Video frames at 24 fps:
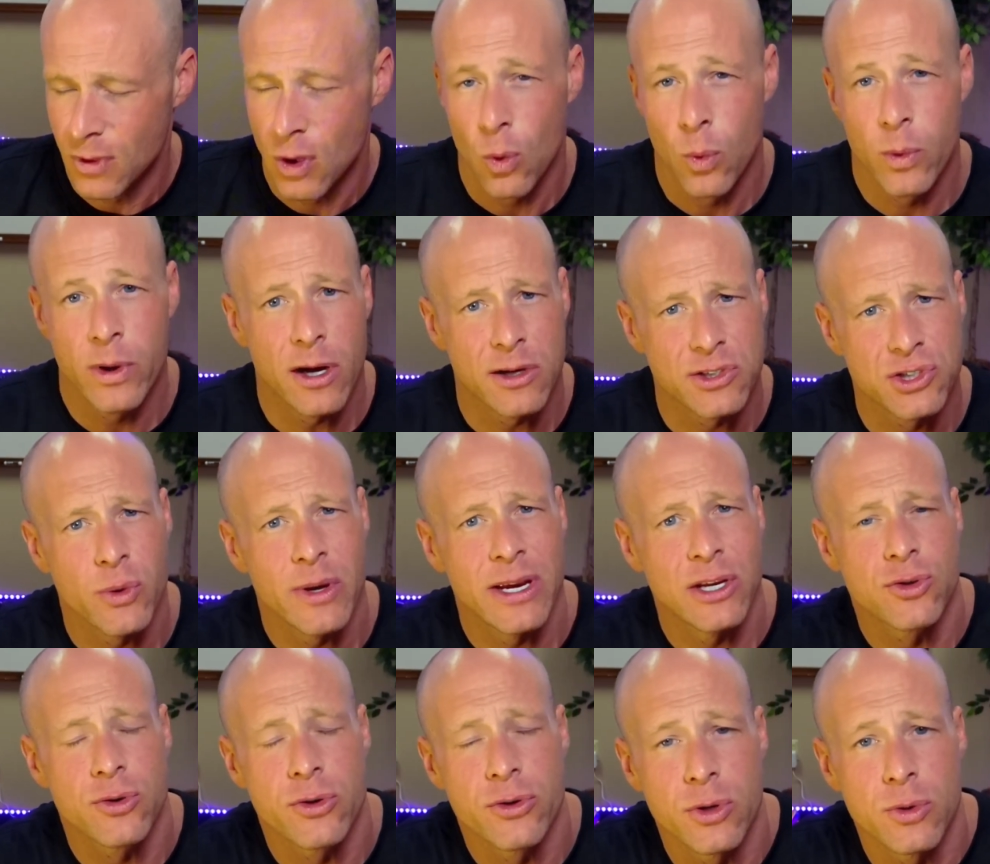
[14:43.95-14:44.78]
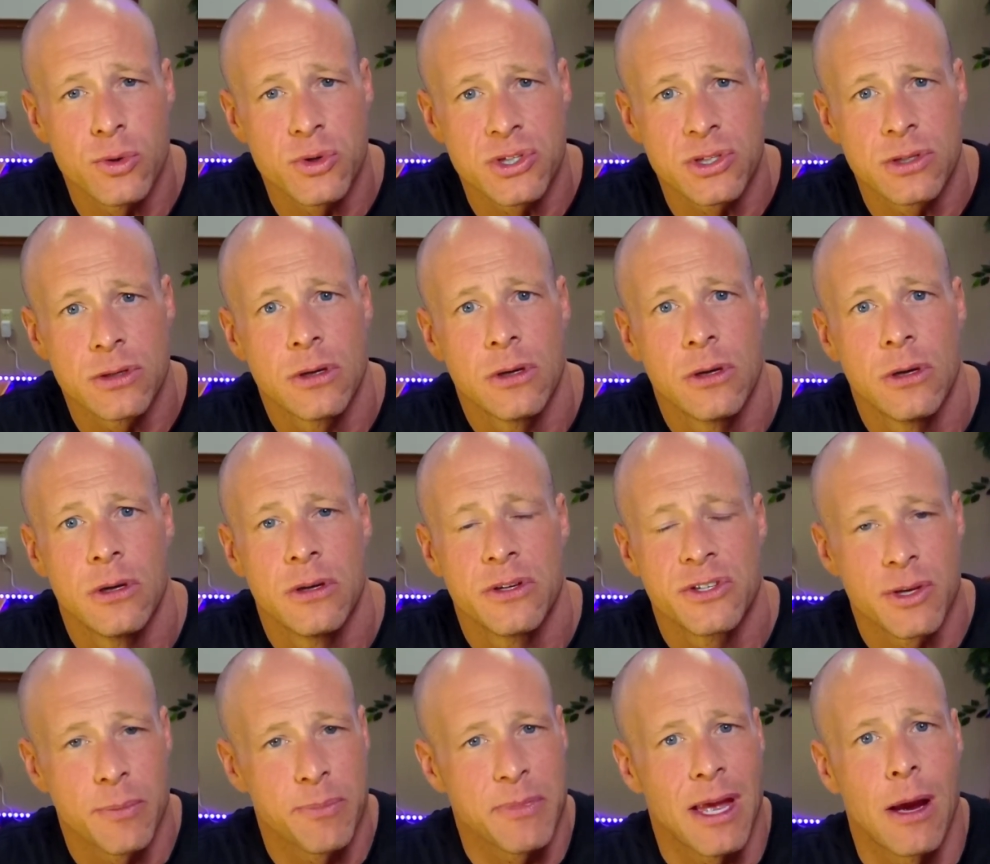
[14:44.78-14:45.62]
We also introduced
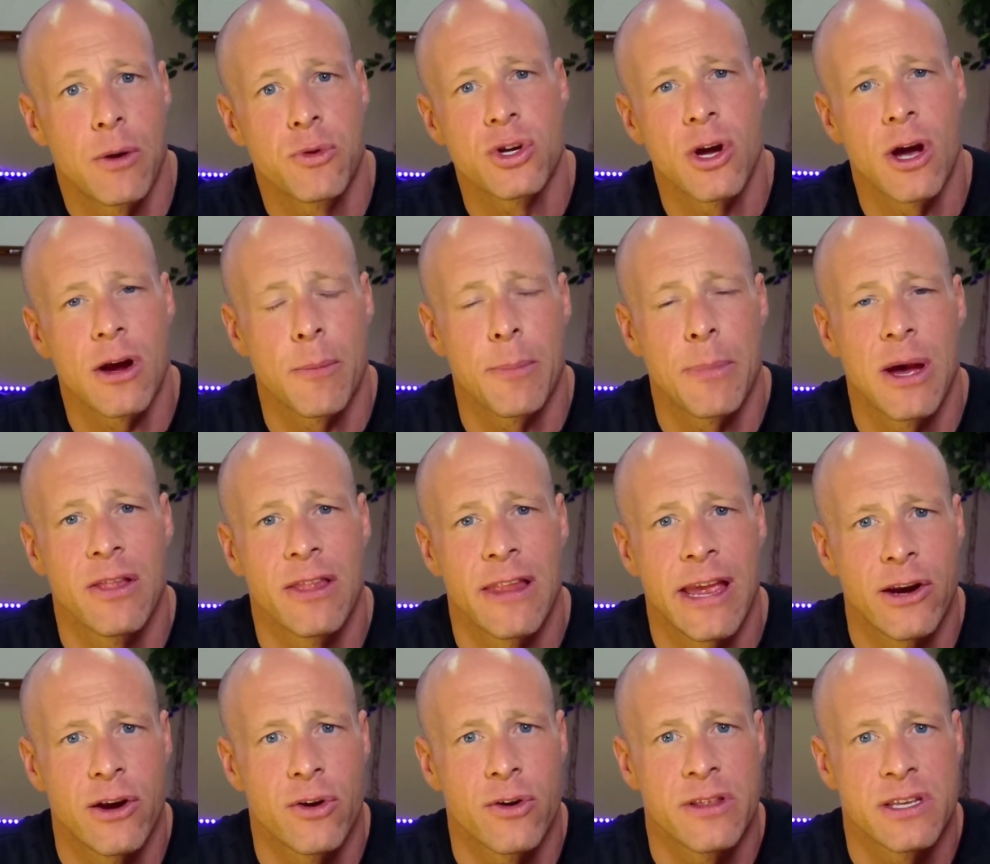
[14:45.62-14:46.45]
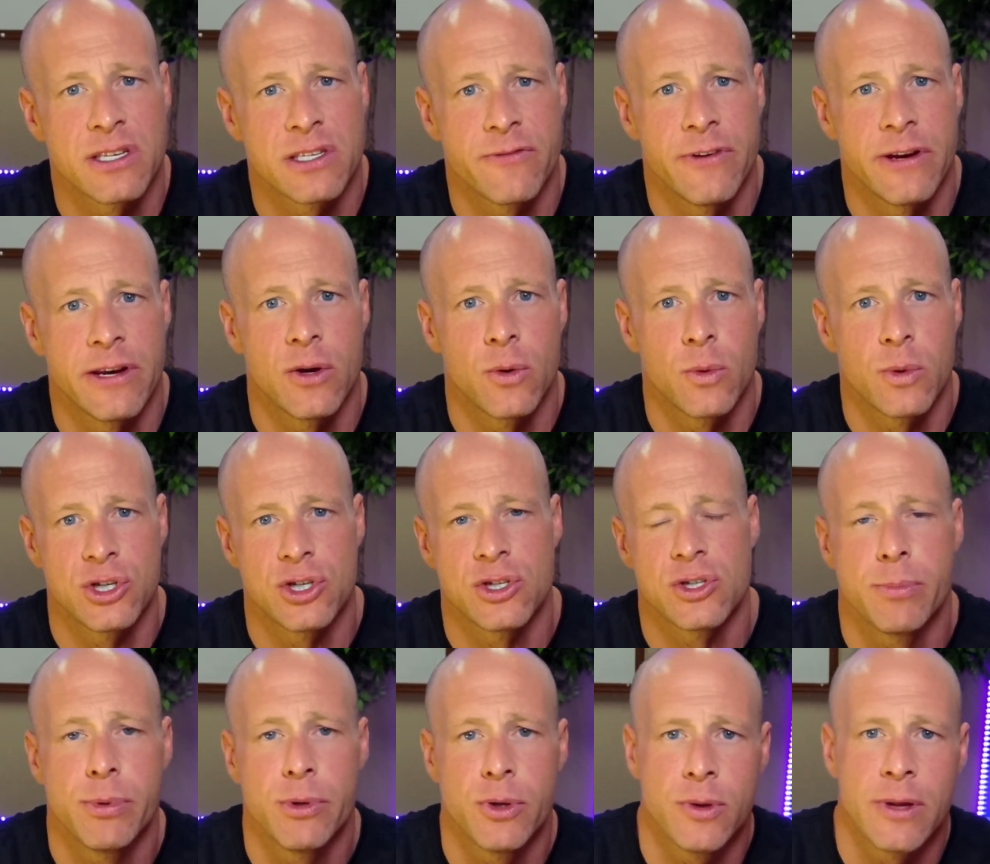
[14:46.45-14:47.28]
something I'll talk about later in this video, which
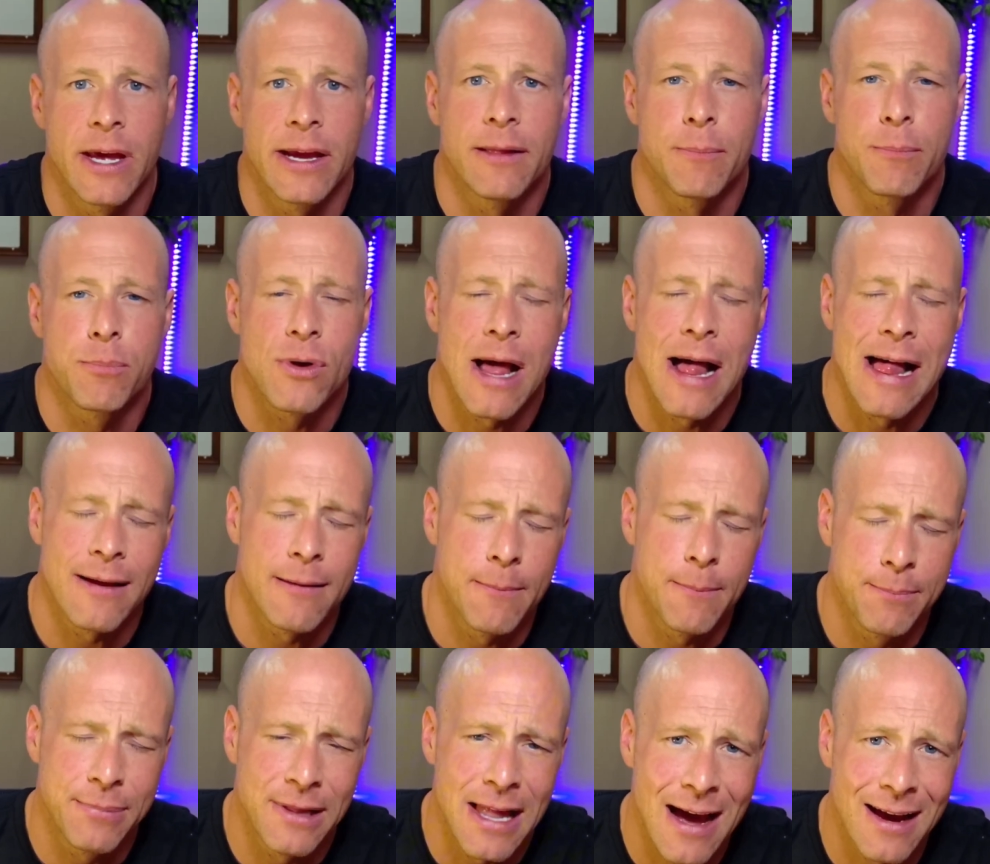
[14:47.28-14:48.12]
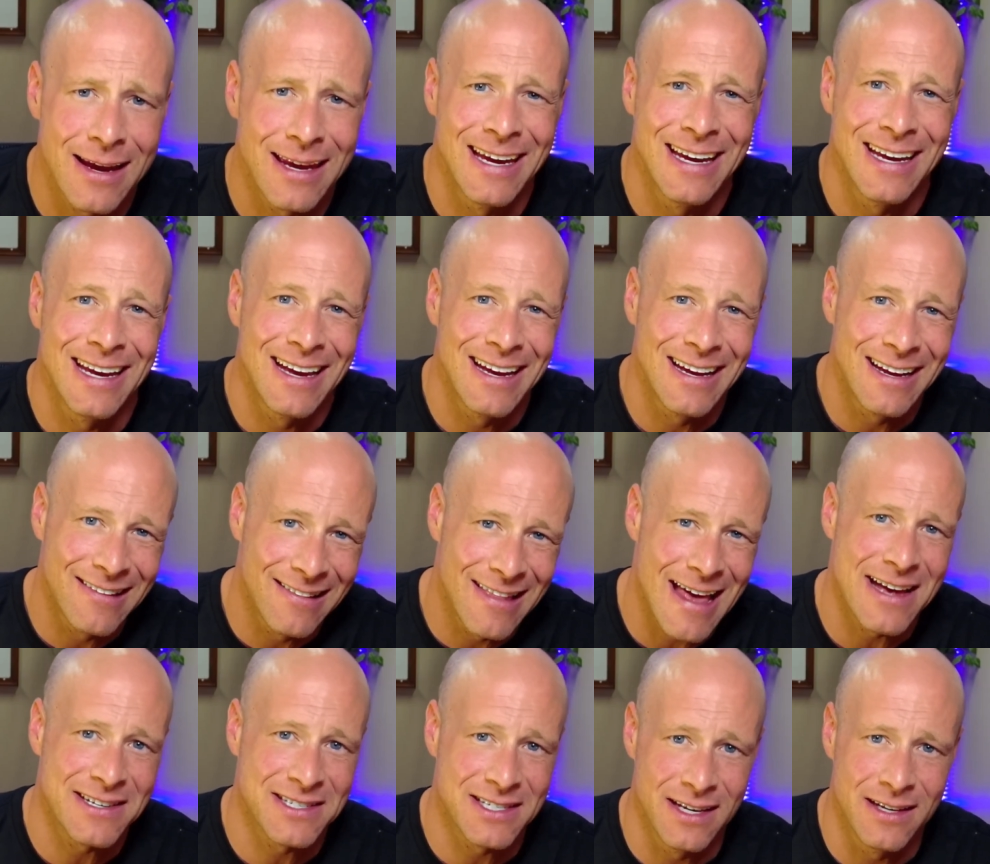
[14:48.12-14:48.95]
is blue light blocking
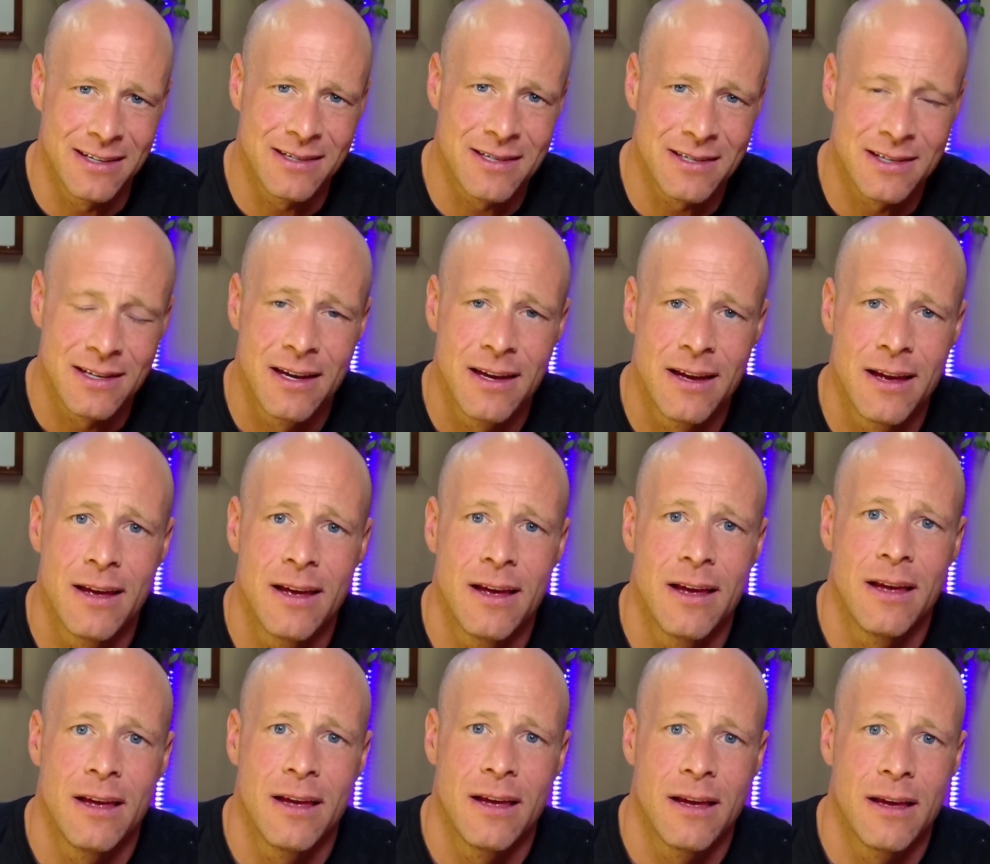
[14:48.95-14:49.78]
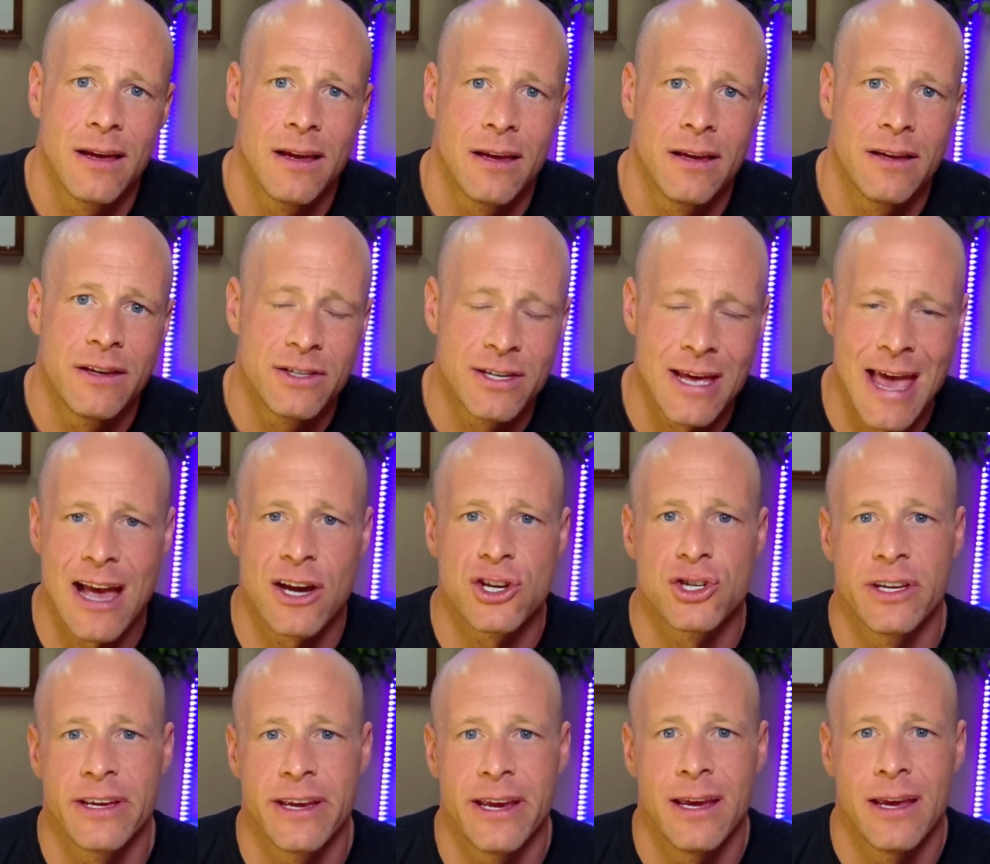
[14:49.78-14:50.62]
glasses, to
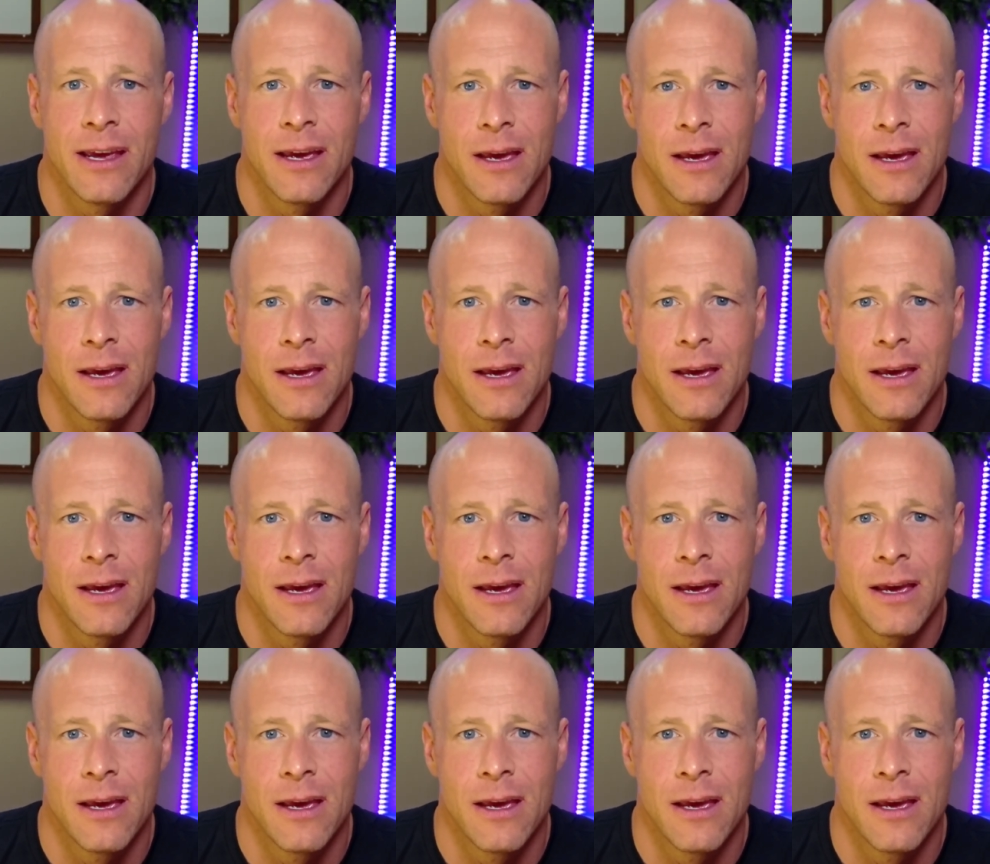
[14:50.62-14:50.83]
actually